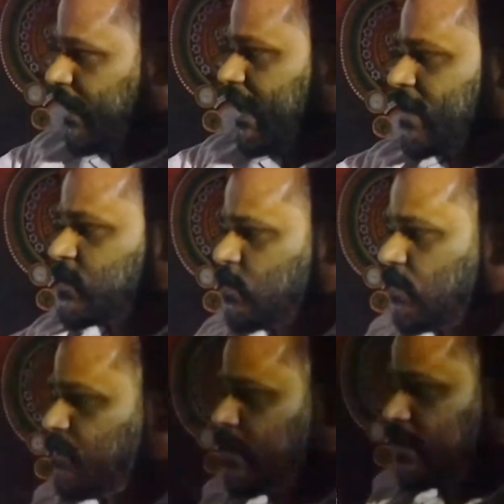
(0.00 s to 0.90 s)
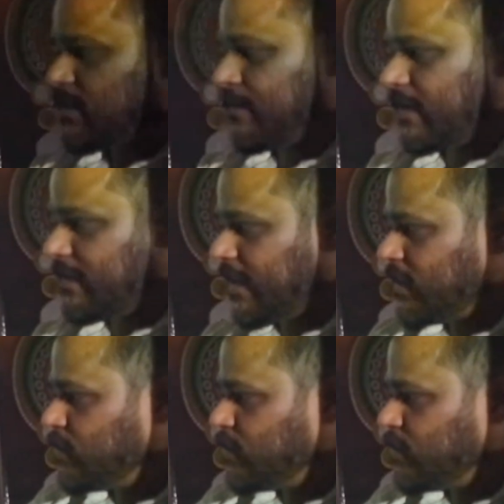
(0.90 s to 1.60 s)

Deccan School of Miniature Painting, they are